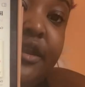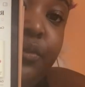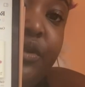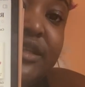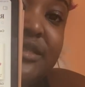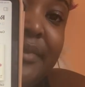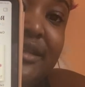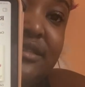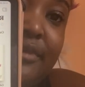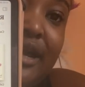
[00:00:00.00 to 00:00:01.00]
The Worst
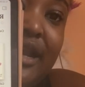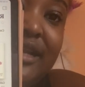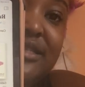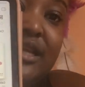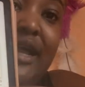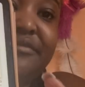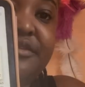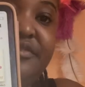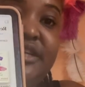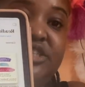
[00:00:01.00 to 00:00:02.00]
Best Man, I still have to
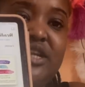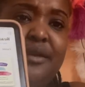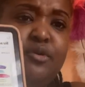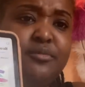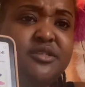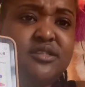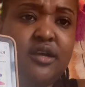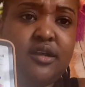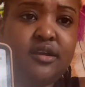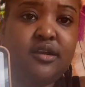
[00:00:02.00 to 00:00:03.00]
finish that. I'm almost
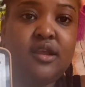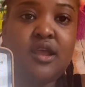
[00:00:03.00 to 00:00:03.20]
done.